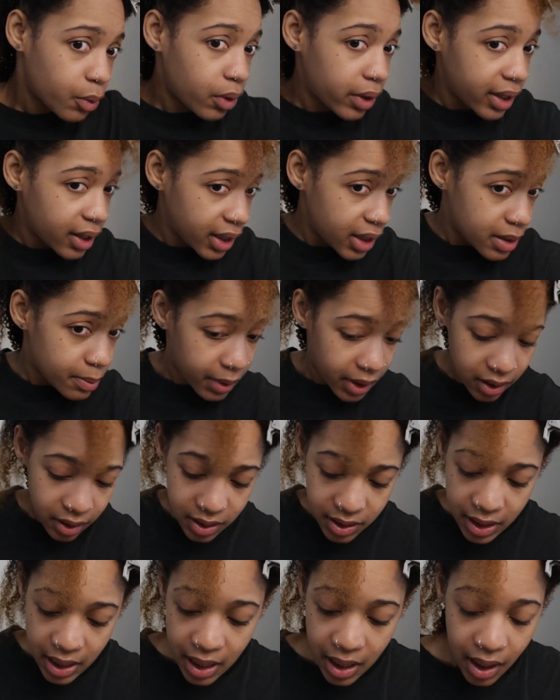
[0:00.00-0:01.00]
Well, at least mine
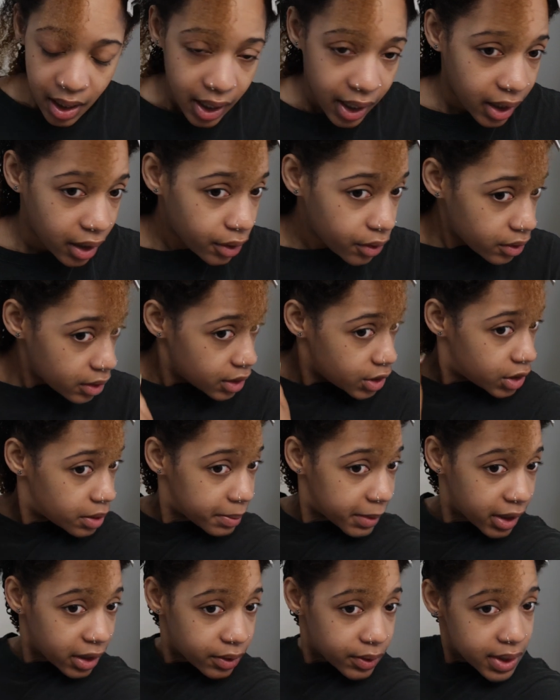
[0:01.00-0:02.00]
does. I go to the gym
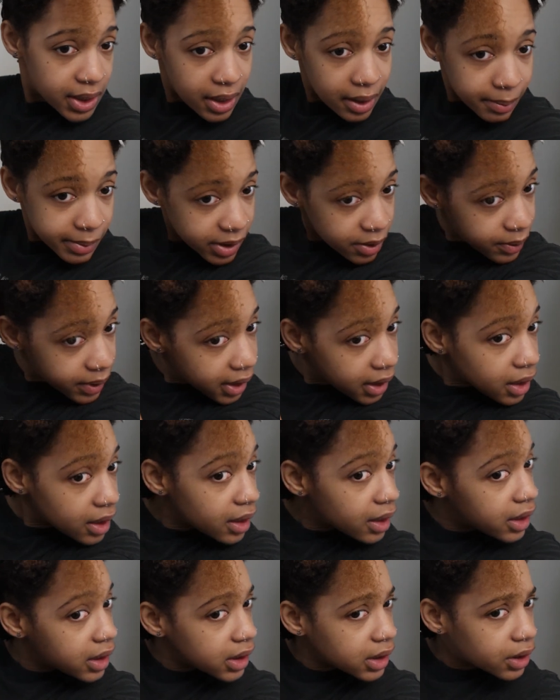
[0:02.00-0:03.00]
like 3 times a week,
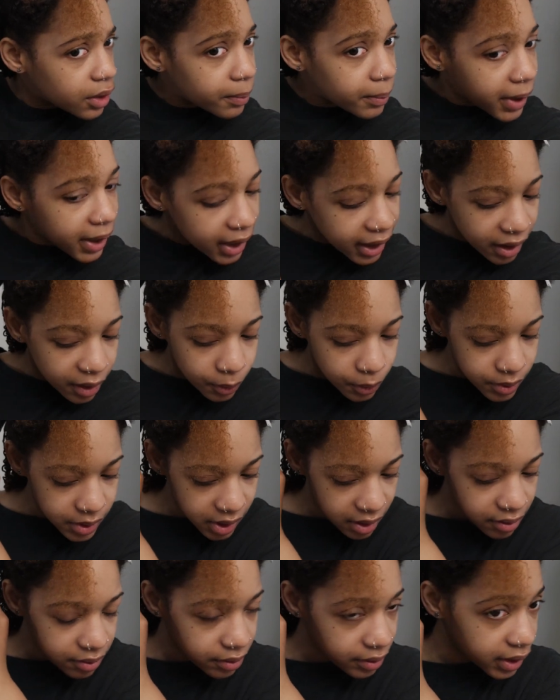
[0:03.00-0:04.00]
so my hair will
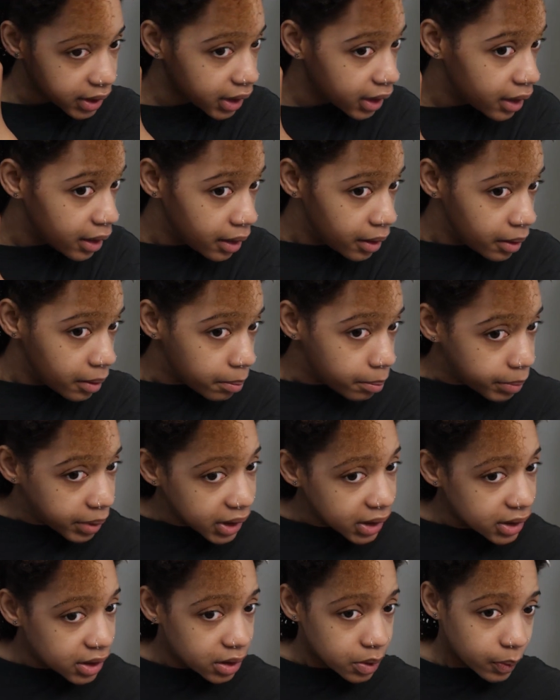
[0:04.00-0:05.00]
definitely
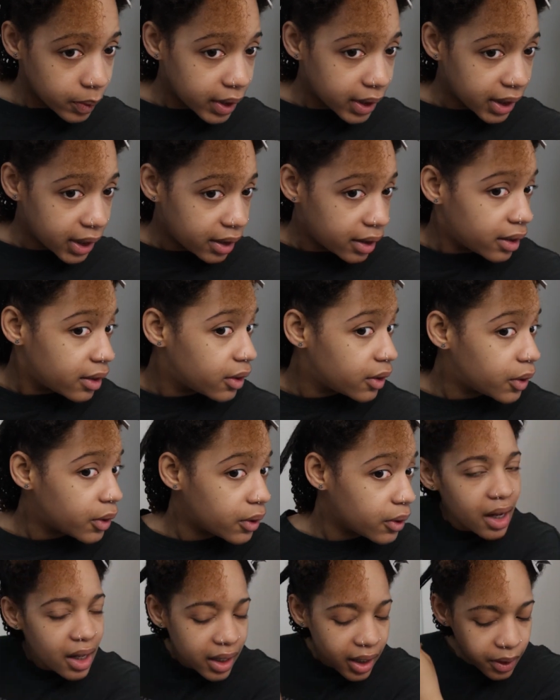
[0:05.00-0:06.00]
be sweaty.
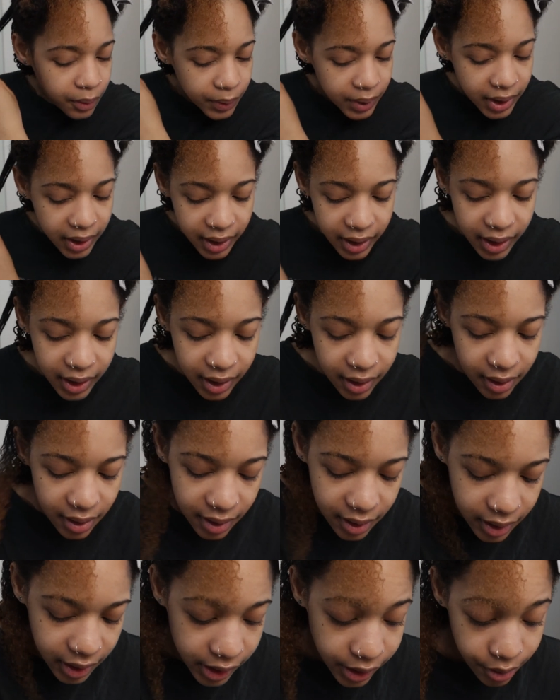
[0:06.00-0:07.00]
Like when I
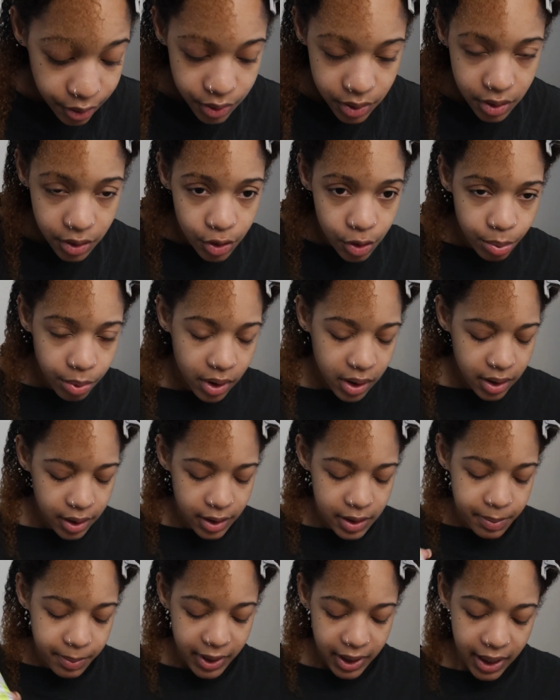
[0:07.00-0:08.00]
use the Doux
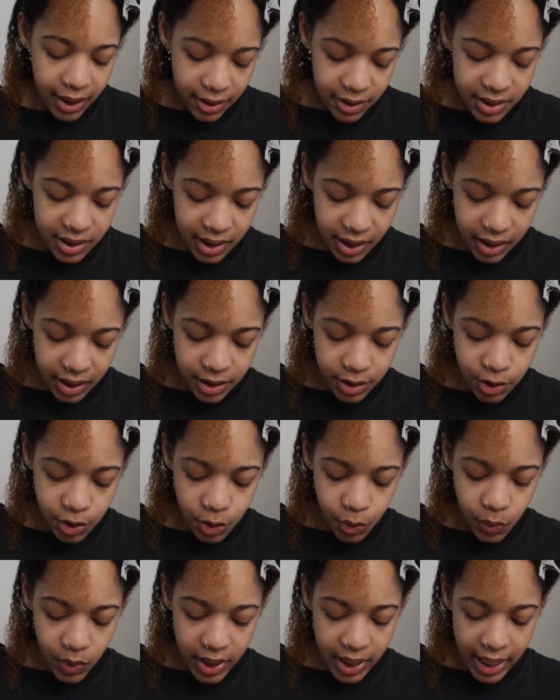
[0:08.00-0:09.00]
products, my hair doesn't get
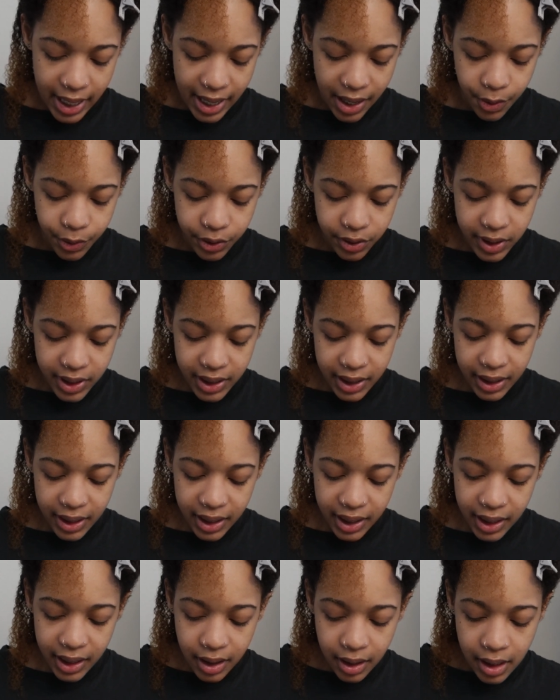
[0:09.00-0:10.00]
sweat out or
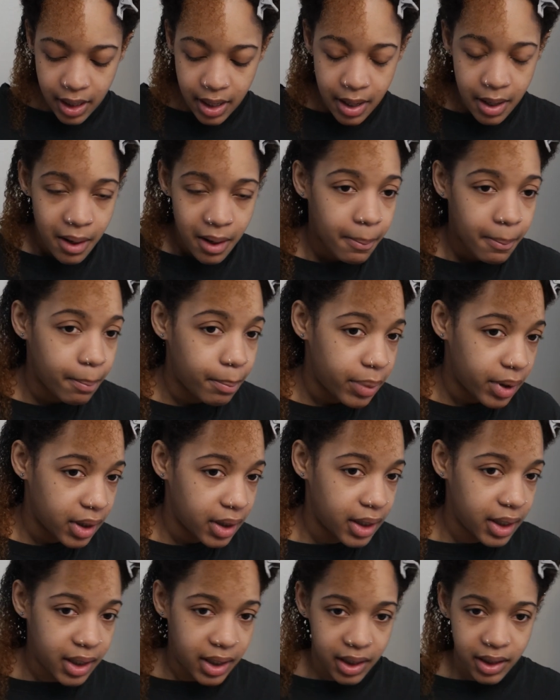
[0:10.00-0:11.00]
anything,
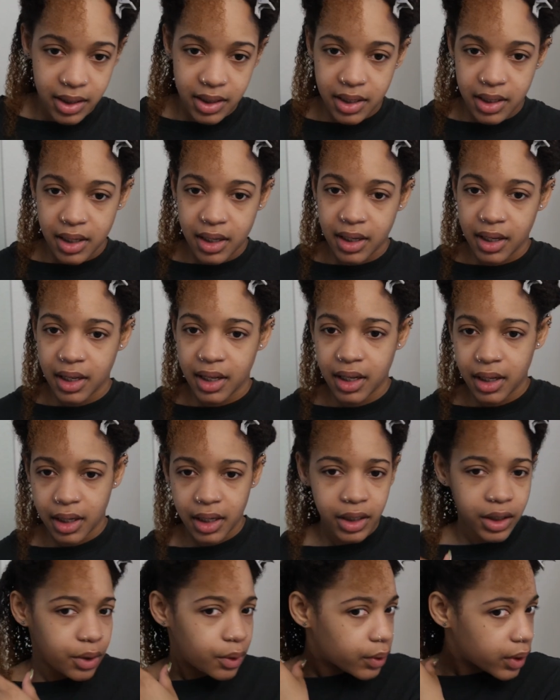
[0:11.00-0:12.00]
but
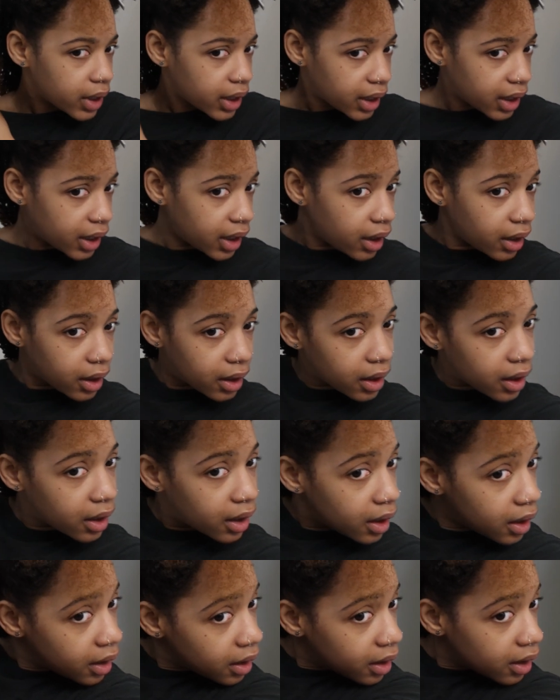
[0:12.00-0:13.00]
you can
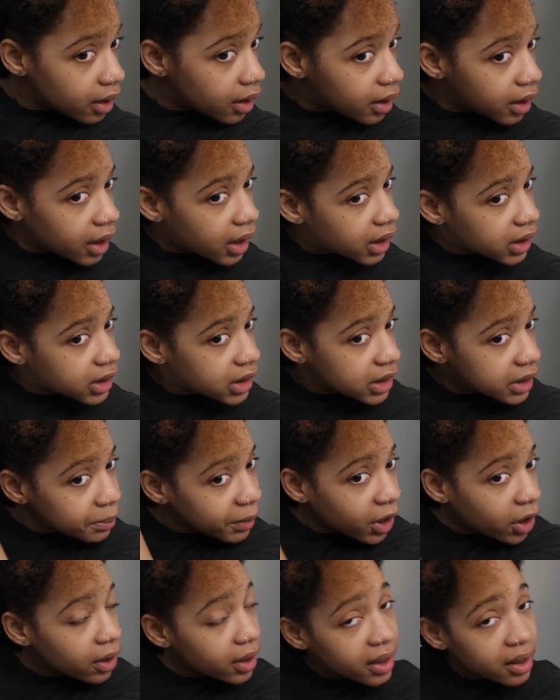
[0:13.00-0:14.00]

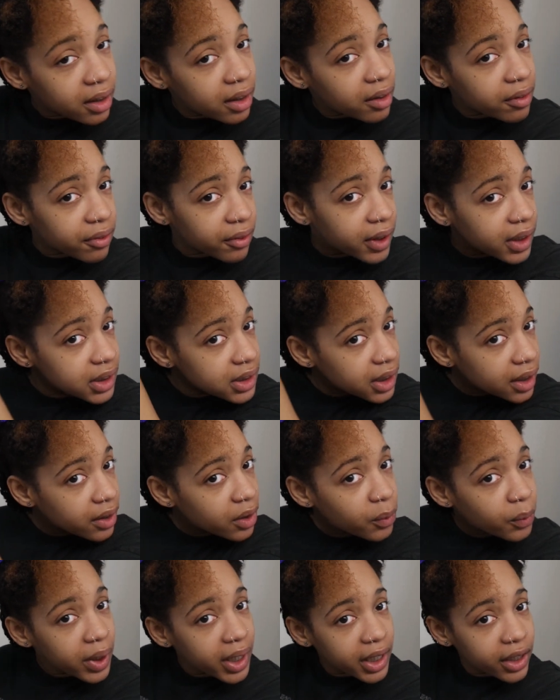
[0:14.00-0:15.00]
smell a difference in the
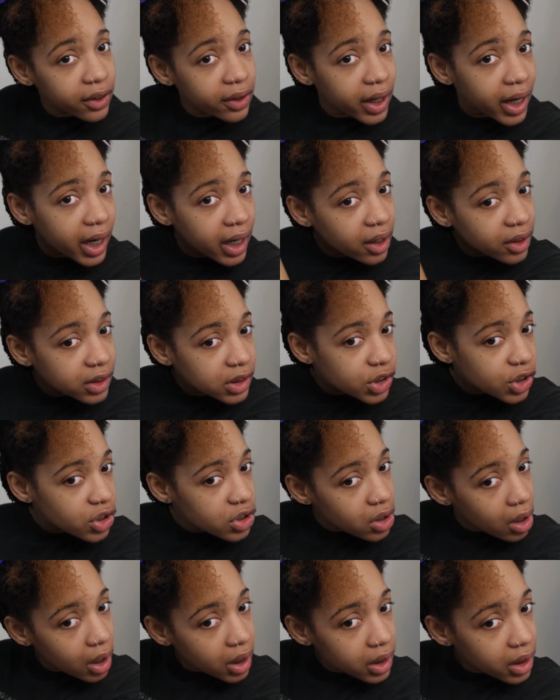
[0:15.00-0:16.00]
way your hair
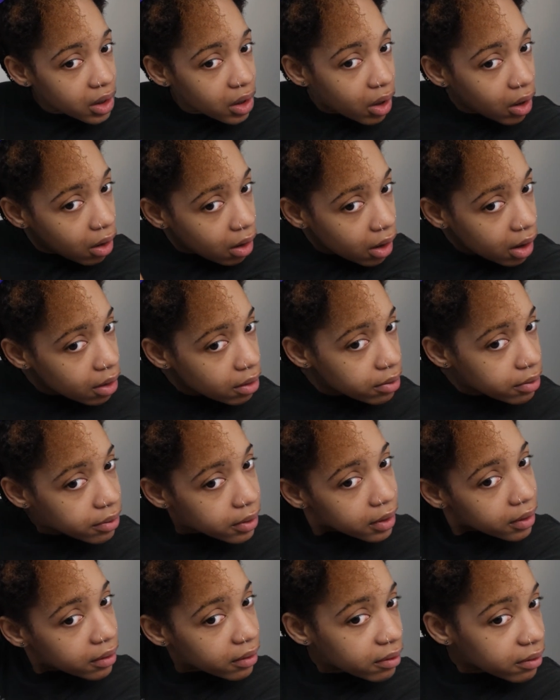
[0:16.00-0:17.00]
started off
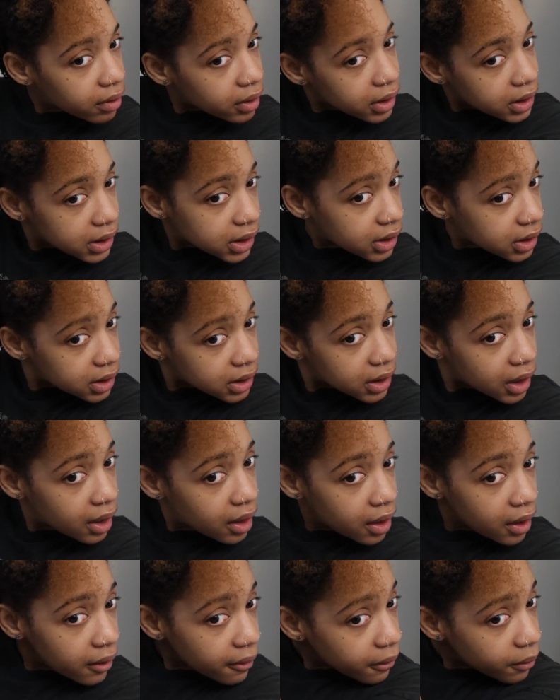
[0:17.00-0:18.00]
versus
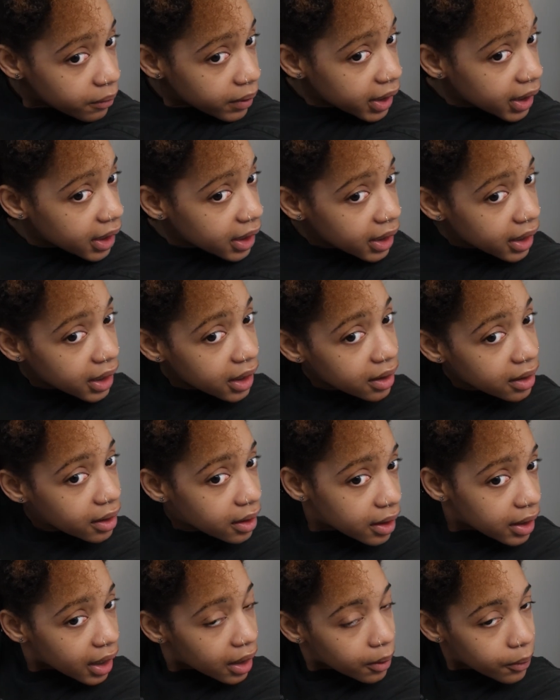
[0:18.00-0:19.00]
the way it
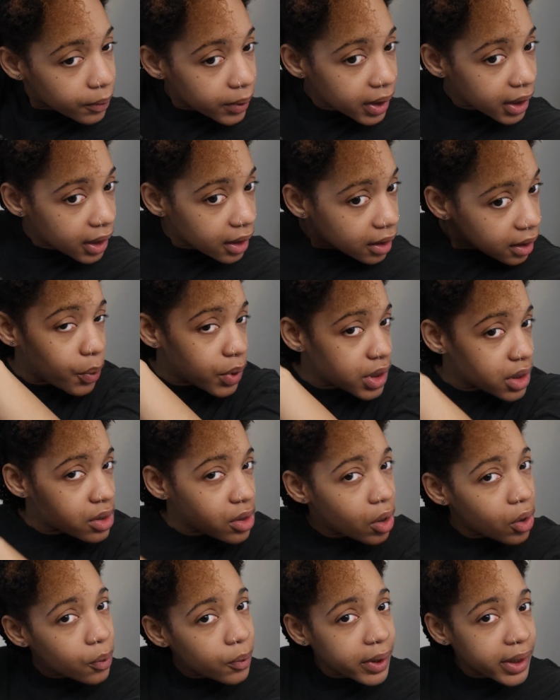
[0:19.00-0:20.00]
ended that week, which is
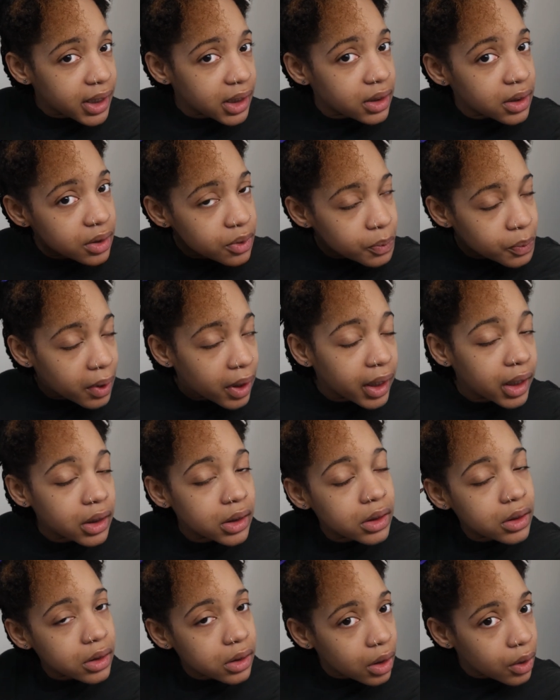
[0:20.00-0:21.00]
always why it's
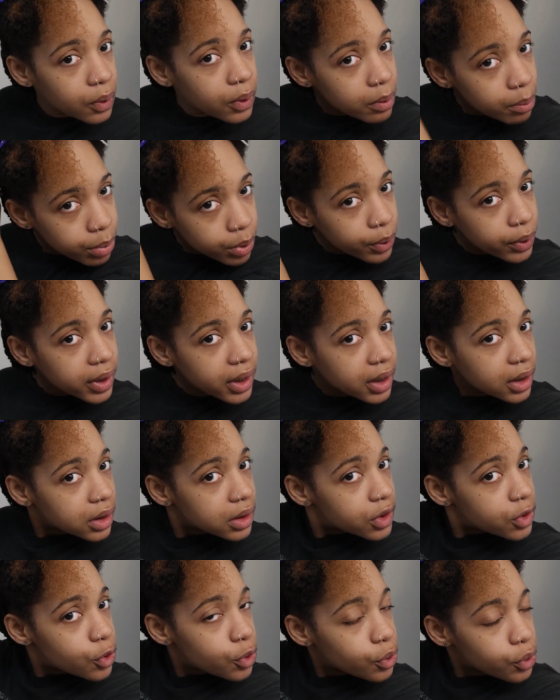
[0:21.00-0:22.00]
so
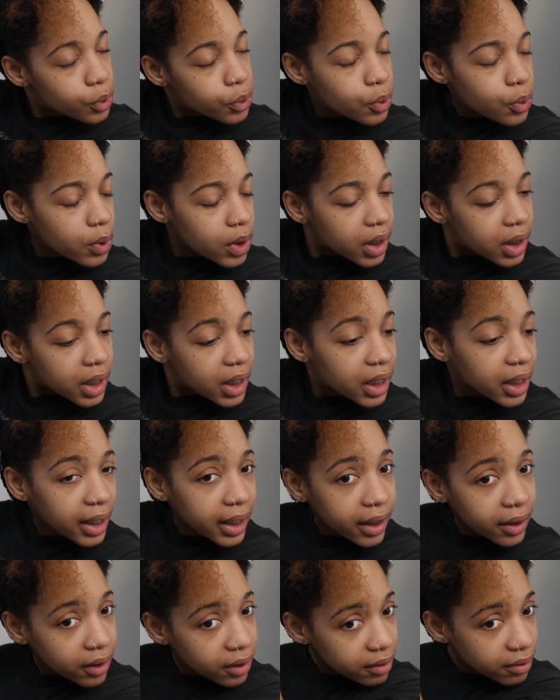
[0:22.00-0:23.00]
important to
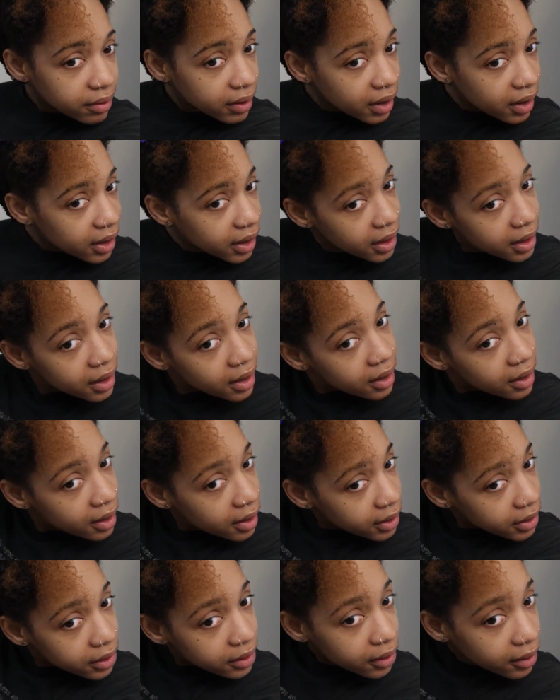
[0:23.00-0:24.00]
clarify
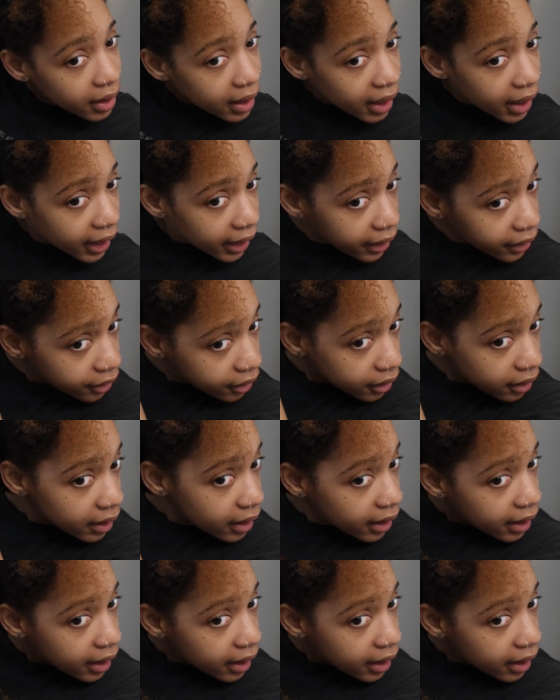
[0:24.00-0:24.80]
your hair.